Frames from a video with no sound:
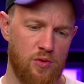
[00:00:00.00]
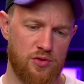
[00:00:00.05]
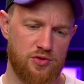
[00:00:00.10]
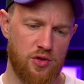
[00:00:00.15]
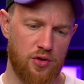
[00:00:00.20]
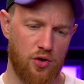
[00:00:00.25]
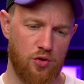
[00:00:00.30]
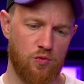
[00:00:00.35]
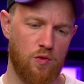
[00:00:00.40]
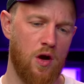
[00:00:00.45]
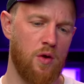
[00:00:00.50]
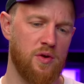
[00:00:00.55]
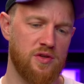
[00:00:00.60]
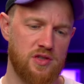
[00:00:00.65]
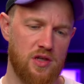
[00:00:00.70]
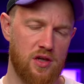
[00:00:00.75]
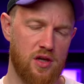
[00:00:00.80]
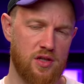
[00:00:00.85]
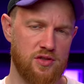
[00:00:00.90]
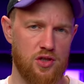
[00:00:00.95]
also grow
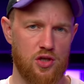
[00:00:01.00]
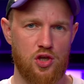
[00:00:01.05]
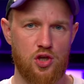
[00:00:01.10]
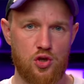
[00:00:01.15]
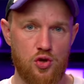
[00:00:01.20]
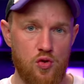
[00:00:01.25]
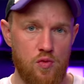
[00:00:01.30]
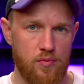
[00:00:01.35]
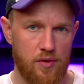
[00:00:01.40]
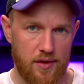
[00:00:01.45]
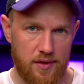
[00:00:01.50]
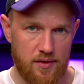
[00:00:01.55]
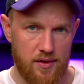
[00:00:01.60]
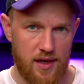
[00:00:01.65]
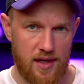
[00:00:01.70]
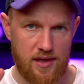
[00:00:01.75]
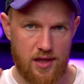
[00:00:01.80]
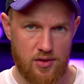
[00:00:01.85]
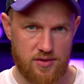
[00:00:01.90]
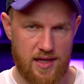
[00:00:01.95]
as a human
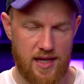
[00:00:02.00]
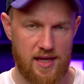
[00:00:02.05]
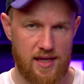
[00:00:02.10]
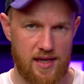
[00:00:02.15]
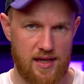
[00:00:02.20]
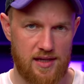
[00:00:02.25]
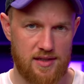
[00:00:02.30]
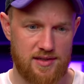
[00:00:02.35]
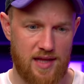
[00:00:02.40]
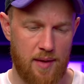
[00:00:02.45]
in those 8 years.